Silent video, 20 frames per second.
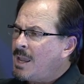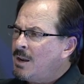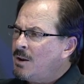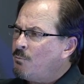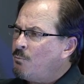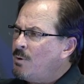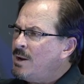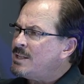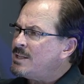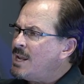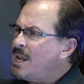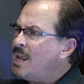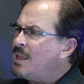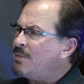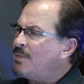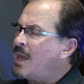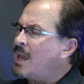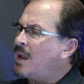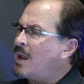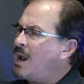And if we
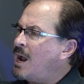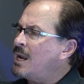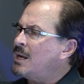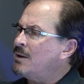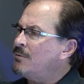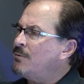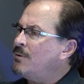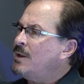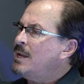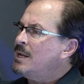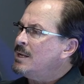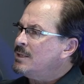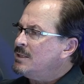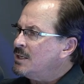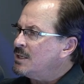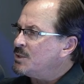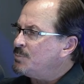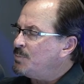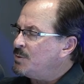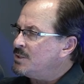take that kind of
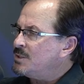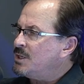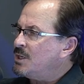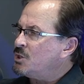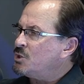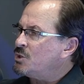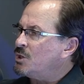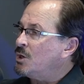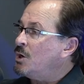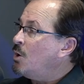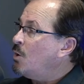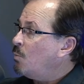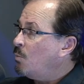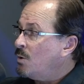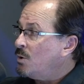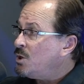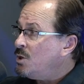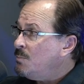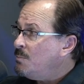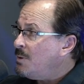disposition
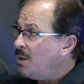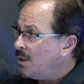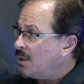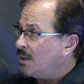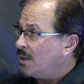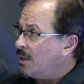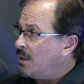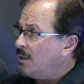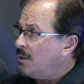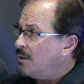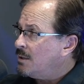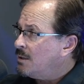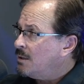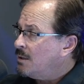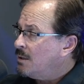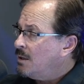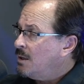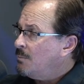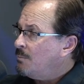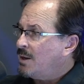with humility, mm-hmm.
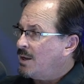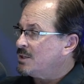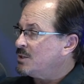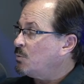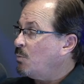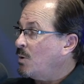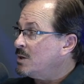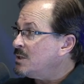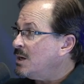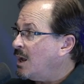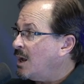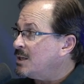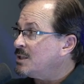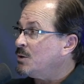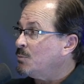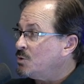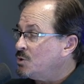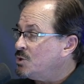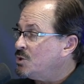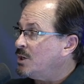because it wasn't
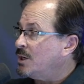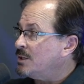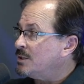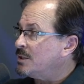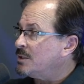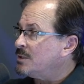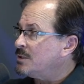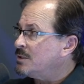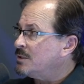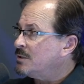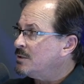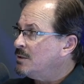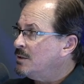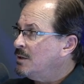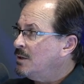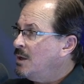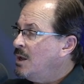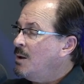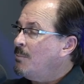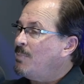us, it was Jesus.
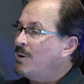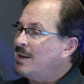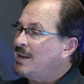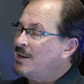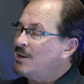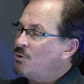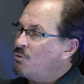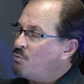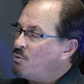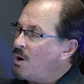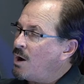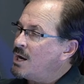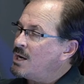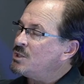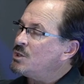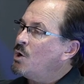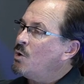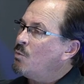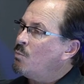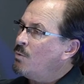But in
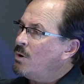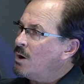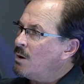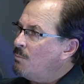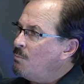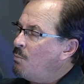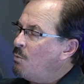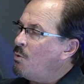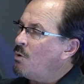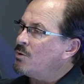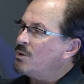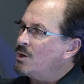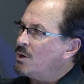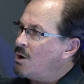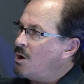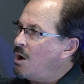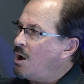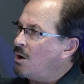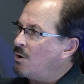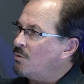Christ, we are more than
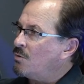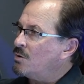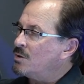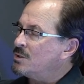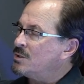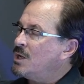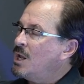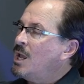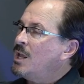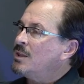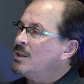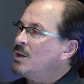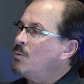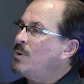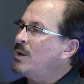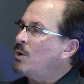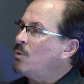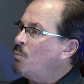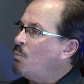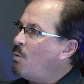conquerors, that
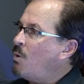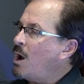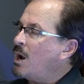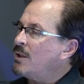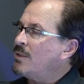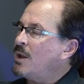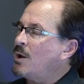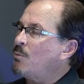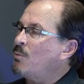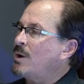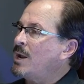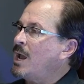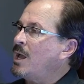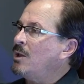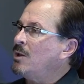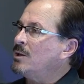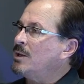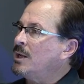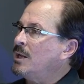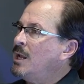we can walk in that
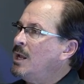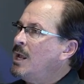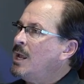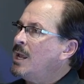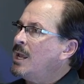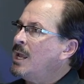reality.